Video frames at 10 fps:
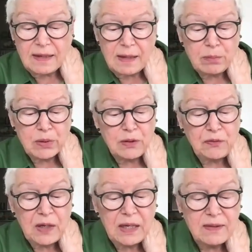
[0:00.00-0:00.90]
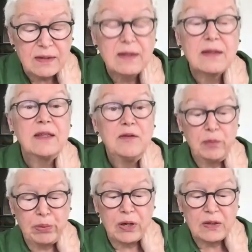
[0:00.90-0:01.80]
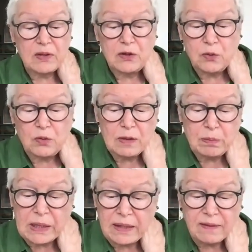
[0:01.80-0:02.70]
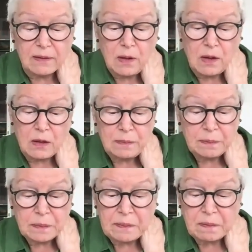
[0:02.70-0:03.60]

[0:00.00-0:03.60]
number of cases even prosecuted by the law,